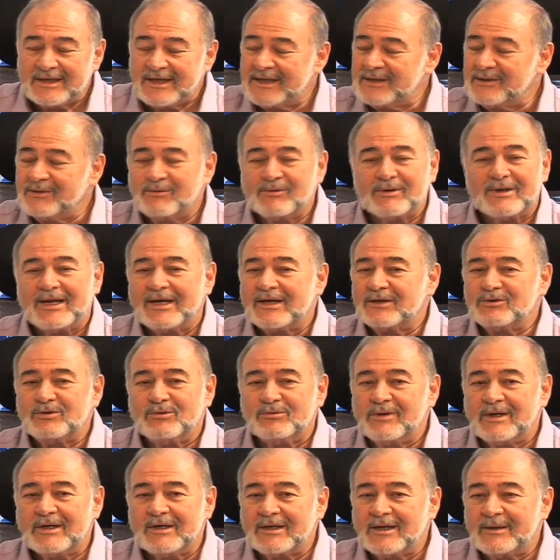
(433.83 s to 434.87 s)
And we would like to
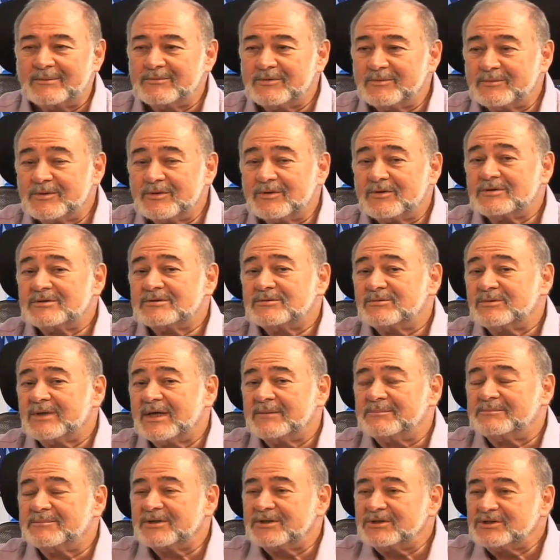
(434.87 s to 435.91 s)
welcome you because we
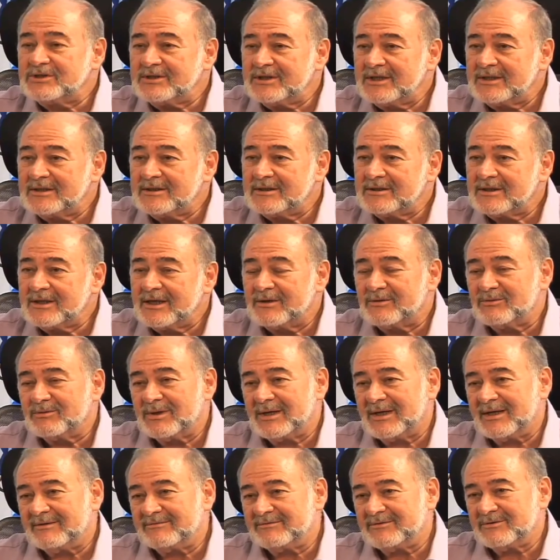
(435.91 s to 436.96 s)
appreciate and
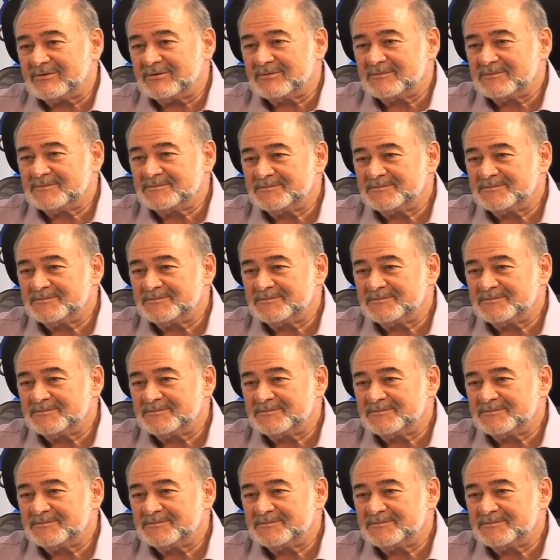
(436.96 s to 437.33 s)
we love you.